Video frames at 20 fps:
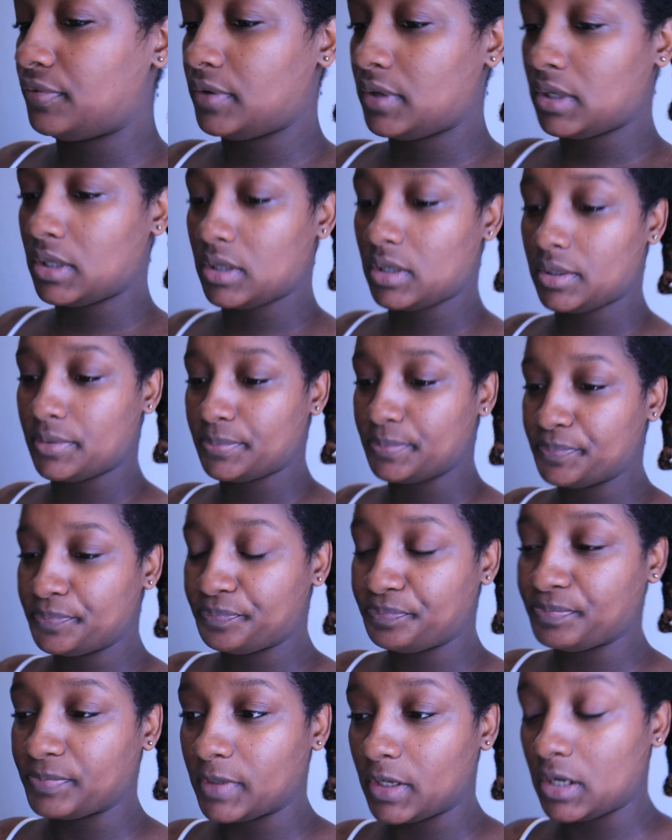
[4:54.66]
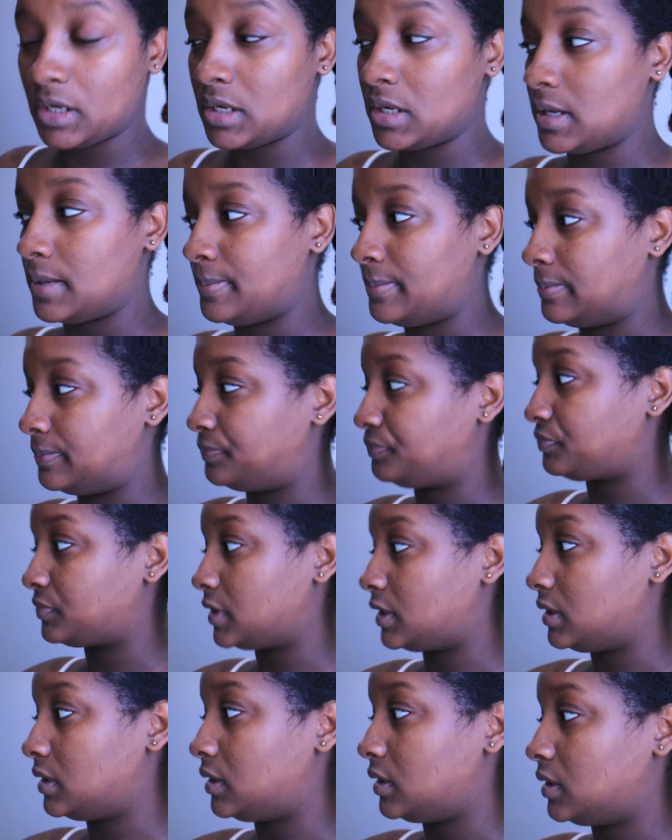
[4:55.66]
fuck um
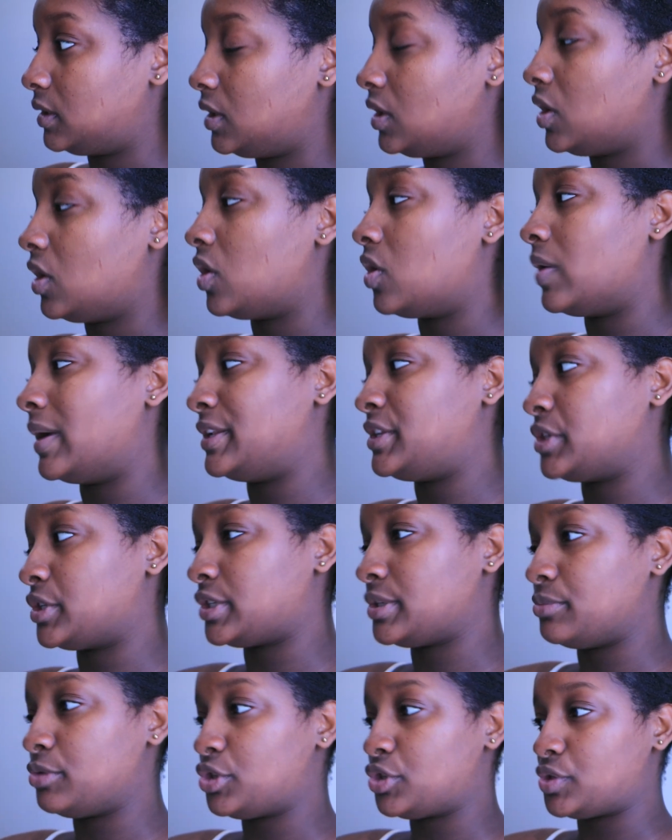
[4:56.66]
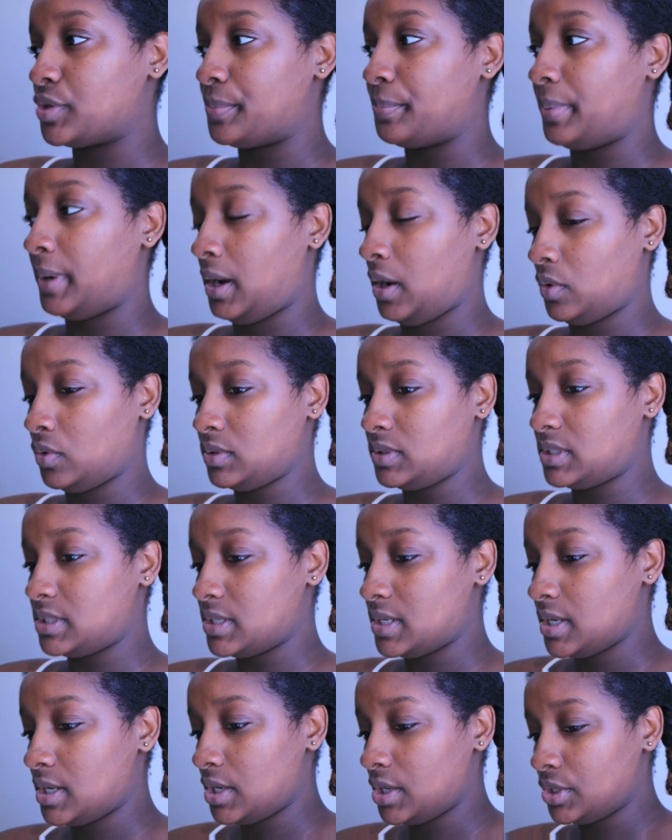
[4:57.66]
oh i took some shrimp out
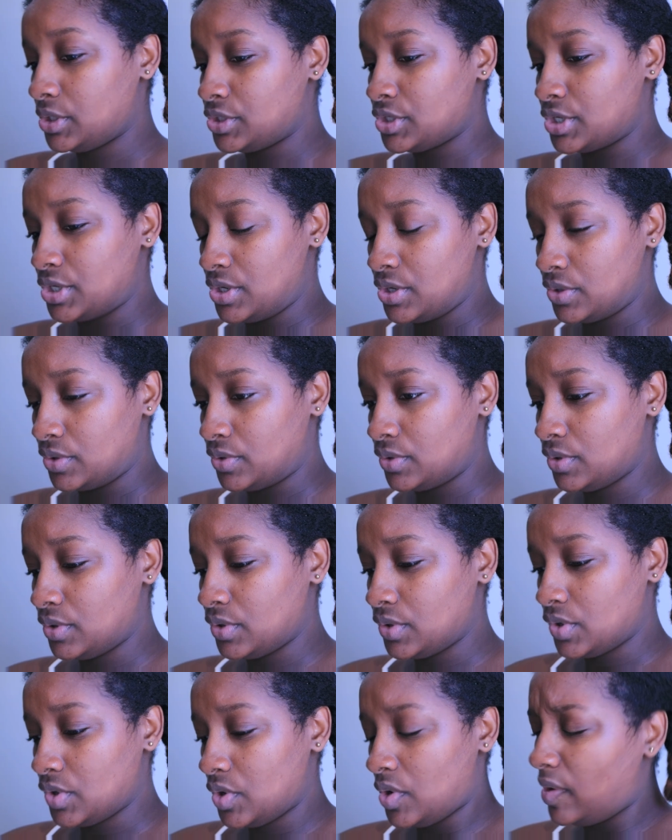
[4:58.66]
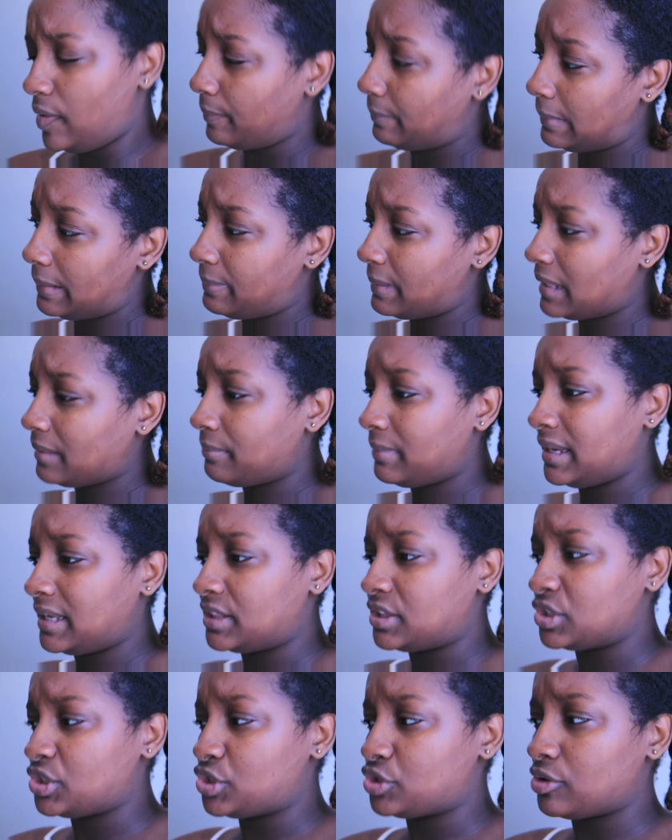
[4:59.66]
to do Maybe I'll make
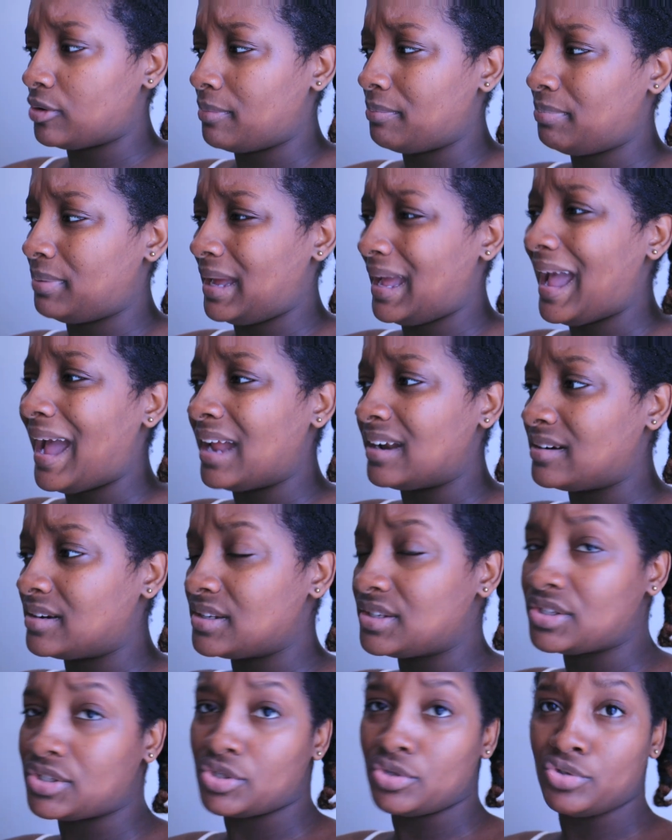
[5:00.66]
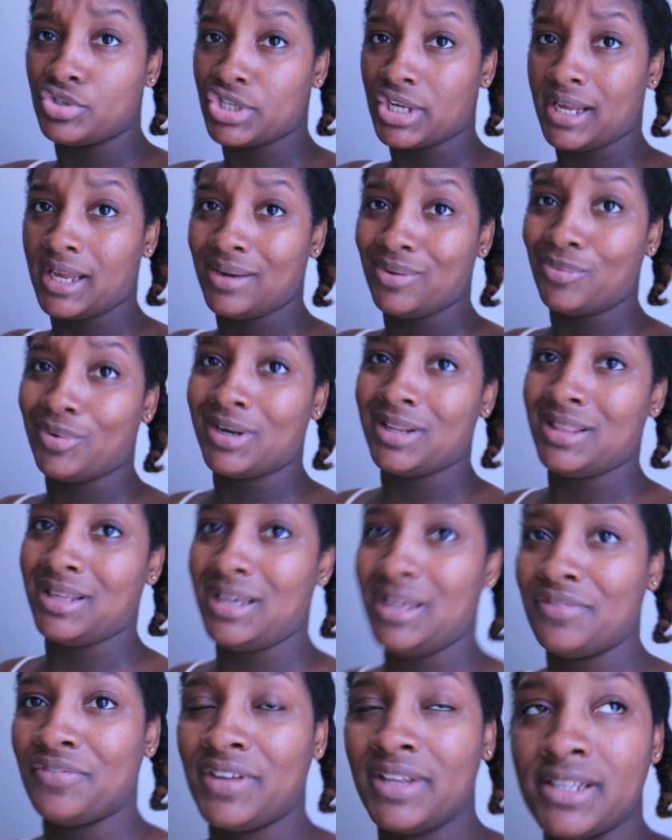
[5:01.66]
the shrimp and the stew chicken one of the
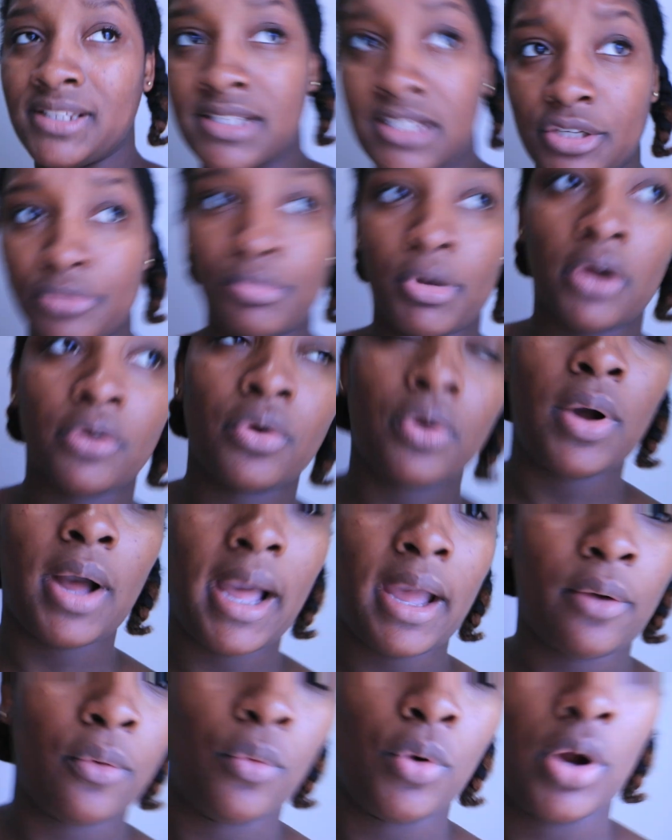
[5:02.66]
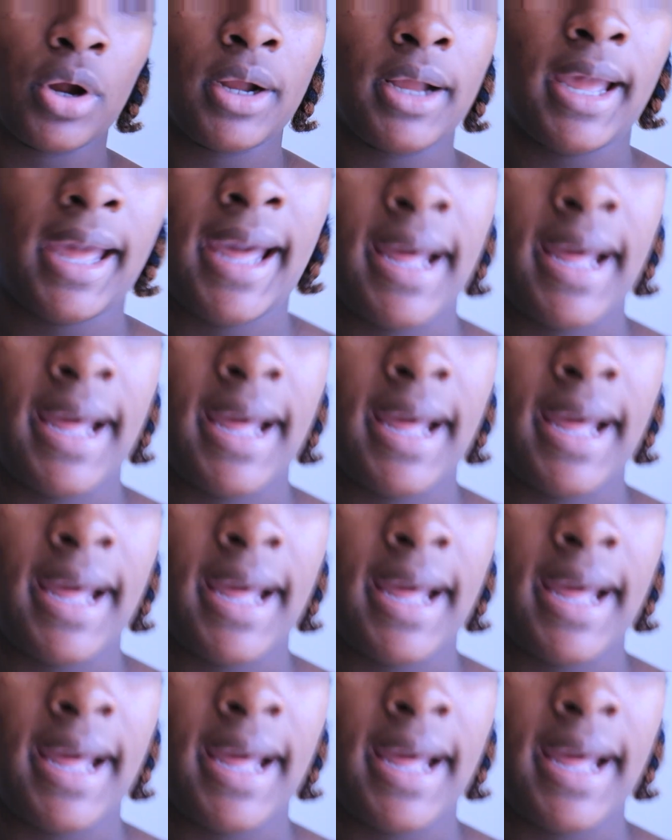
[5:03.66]
evenings. Tomorrow I work